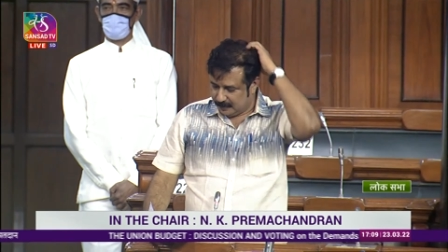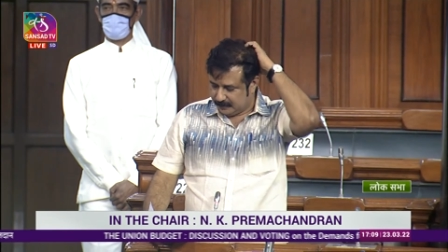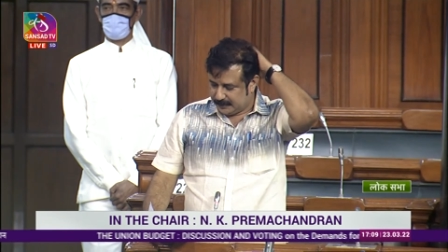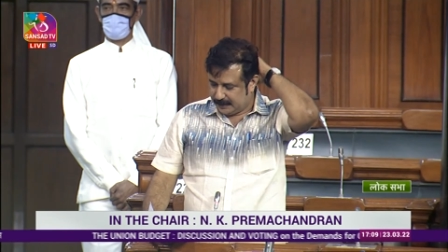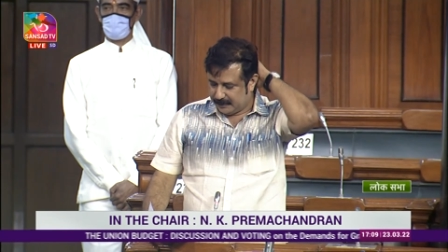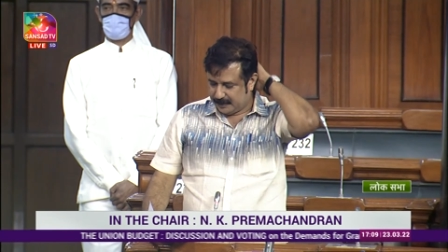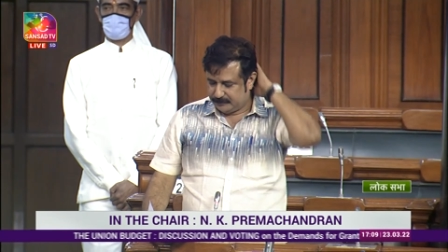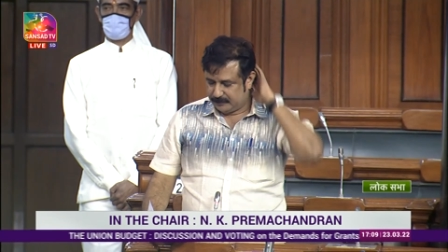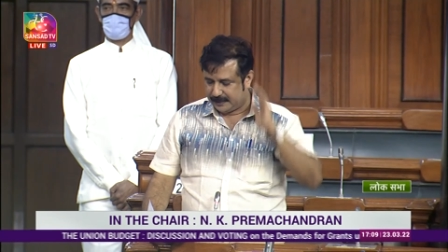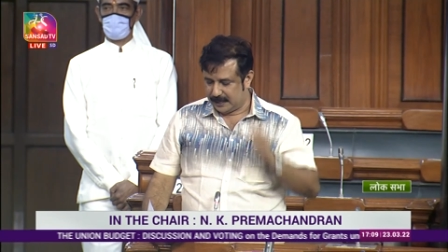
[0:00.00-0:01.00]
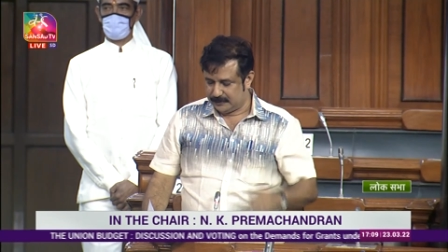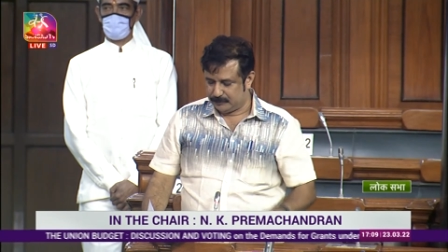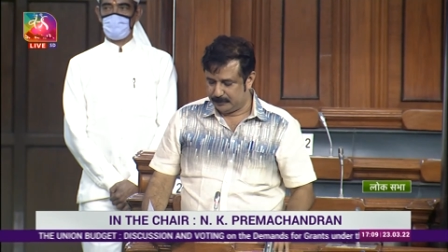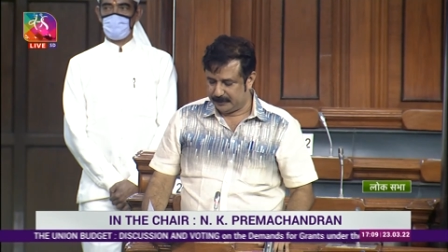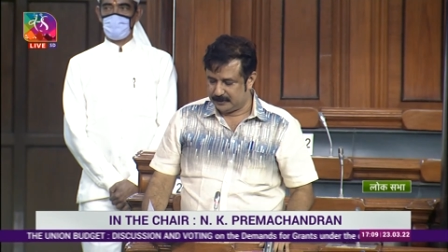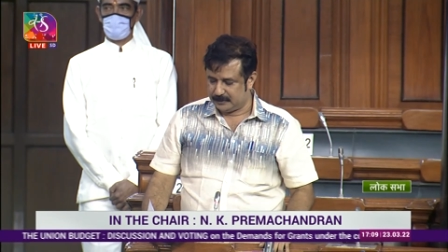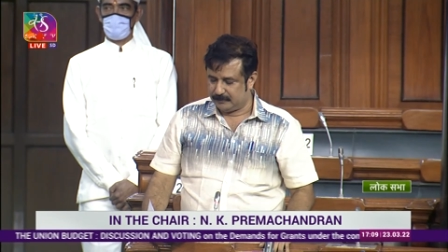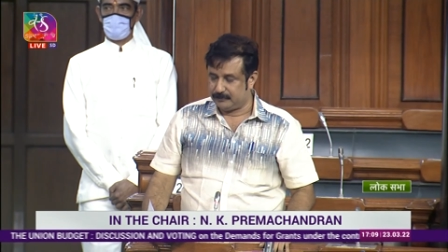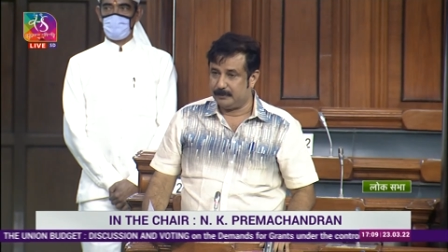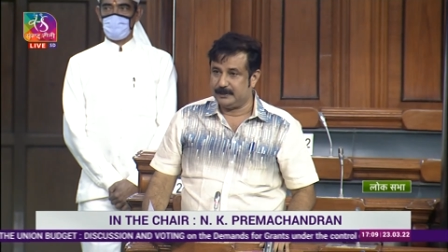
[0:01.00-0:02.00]
on the demands for grants for Ministry
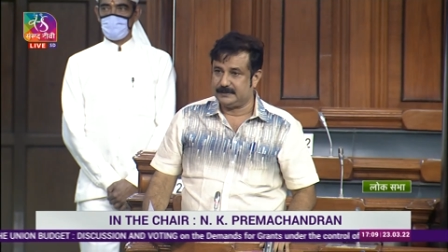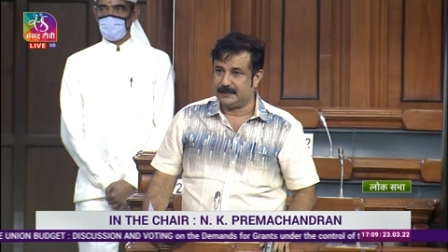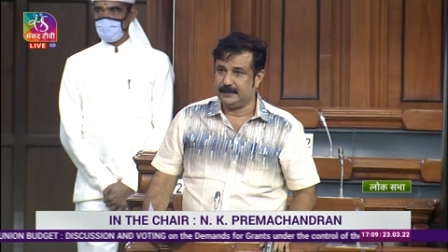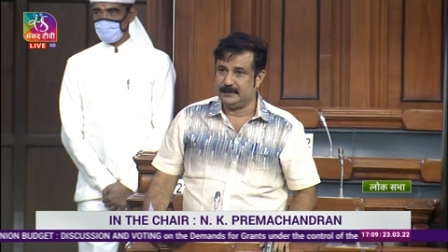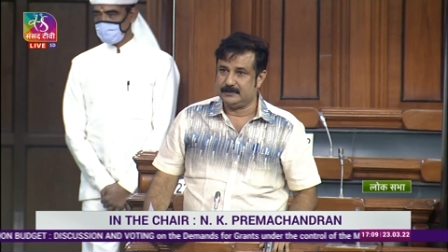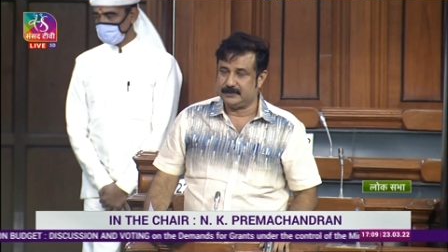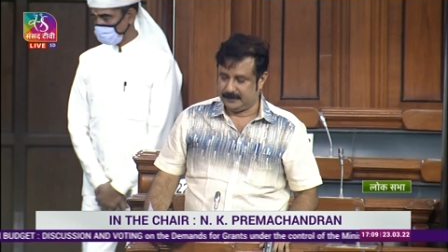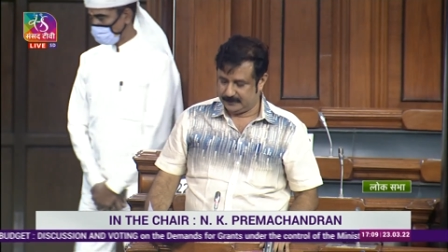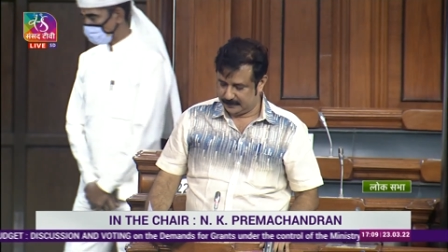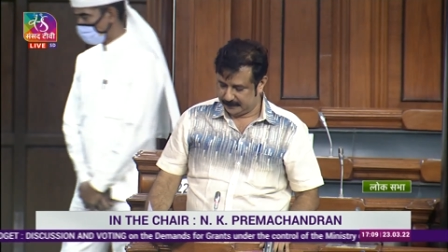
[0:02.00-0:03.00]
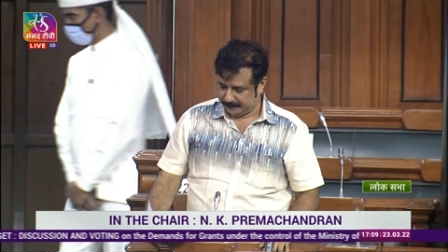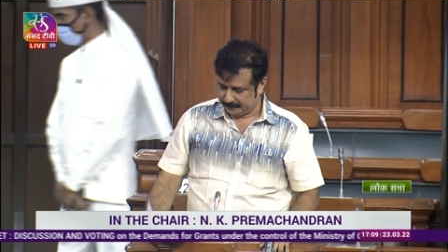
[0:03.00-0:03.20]
of Commerce and Industries.